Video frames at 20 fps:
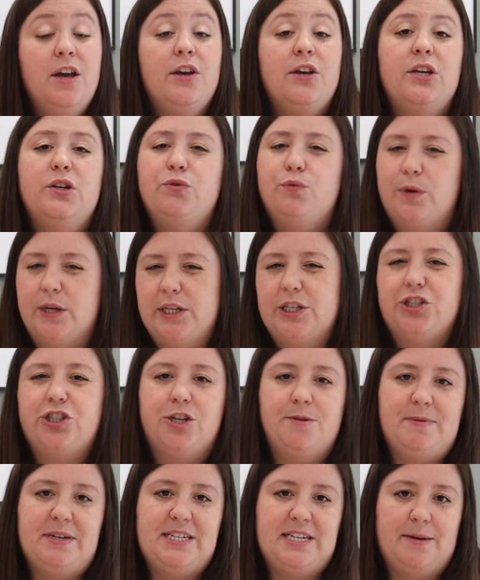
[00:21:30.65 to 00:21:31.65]
you really
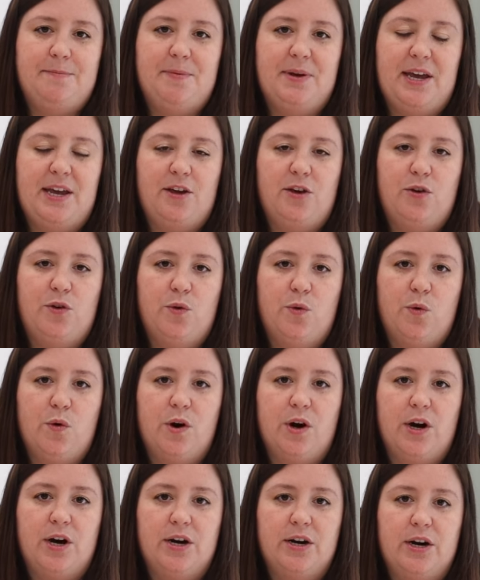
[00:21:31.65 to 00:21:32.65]
should be tipping
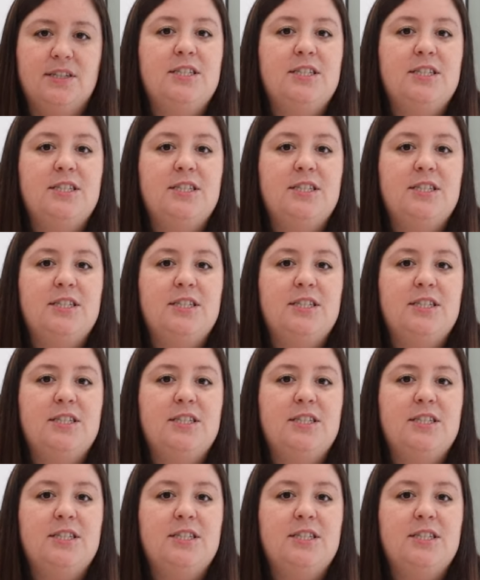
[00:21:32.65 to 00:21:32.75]
your